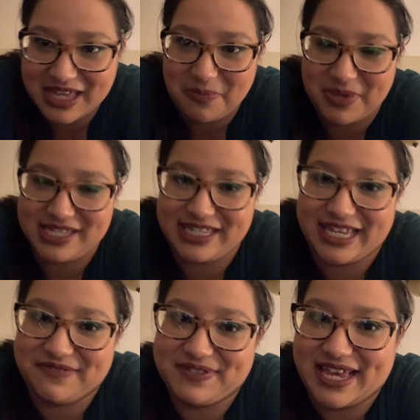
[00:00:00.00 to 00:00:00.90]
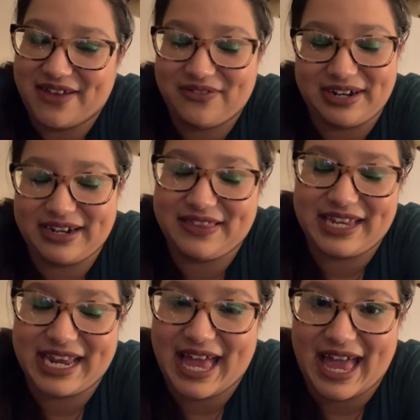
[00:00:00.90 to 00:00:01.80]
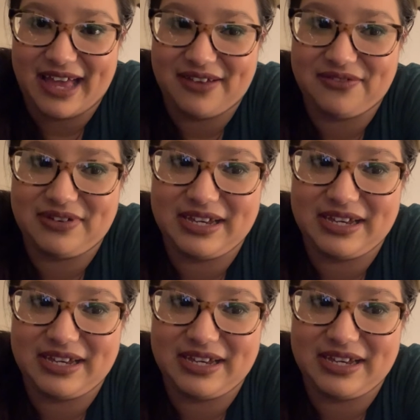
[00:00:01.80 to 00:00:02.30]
best gifts ever that I have.